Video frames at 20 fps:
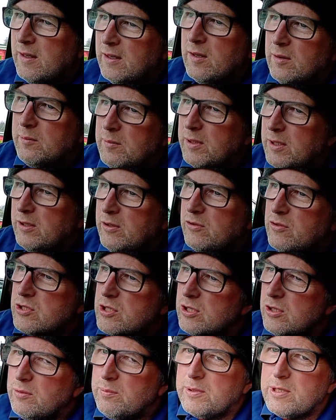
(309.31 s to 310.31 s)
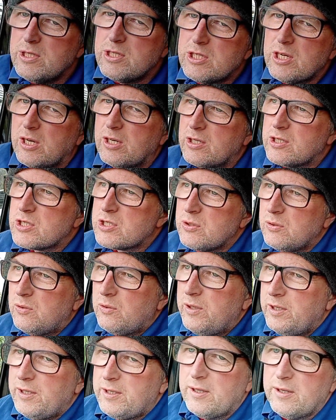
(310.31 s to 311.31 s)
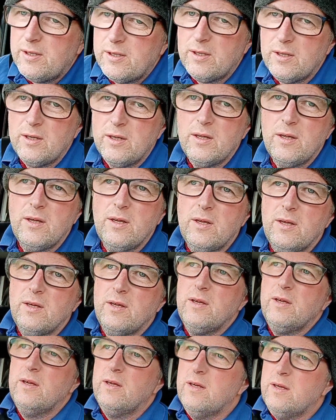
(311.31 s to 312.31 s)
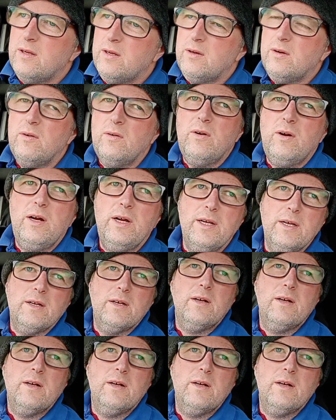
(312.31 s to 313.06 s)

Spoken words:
my YouTubing junk sorted. Right.